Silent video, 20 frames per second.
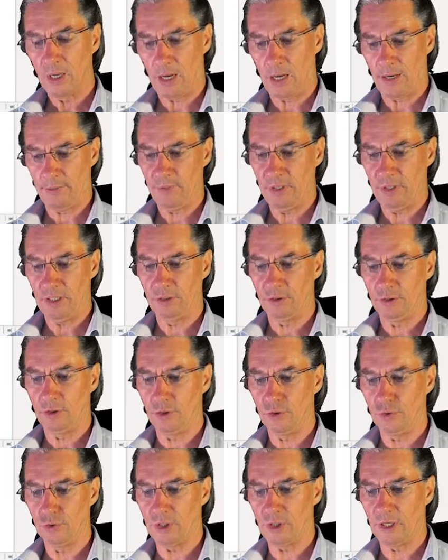I mean,
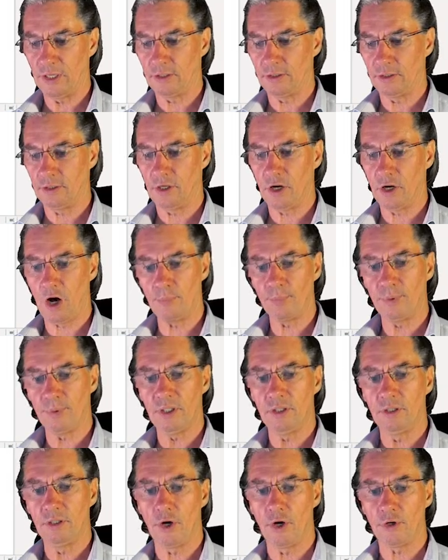you can
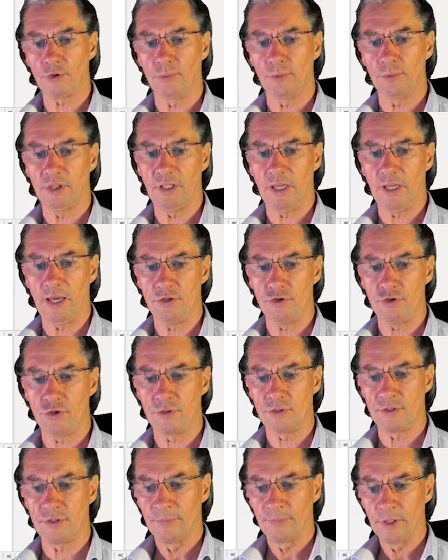copy
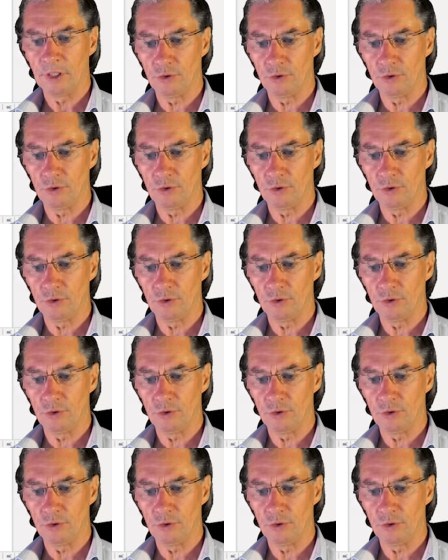documentations,